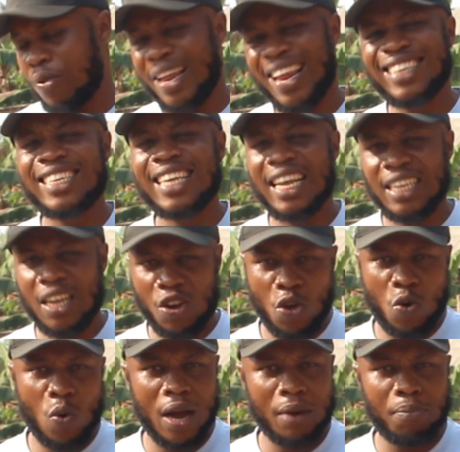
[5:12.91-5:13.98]
let's get a
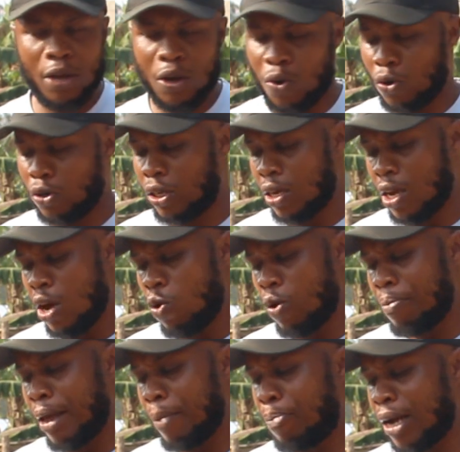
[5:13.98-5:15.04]
new one because
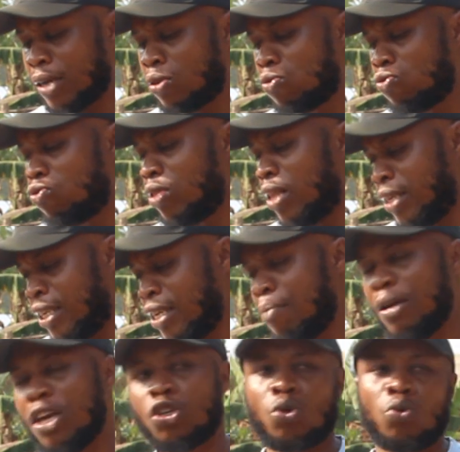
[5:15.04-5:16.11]
we may pass through the
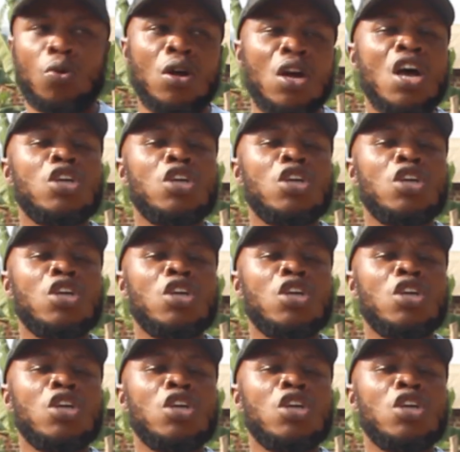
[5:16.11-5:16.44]
same issue.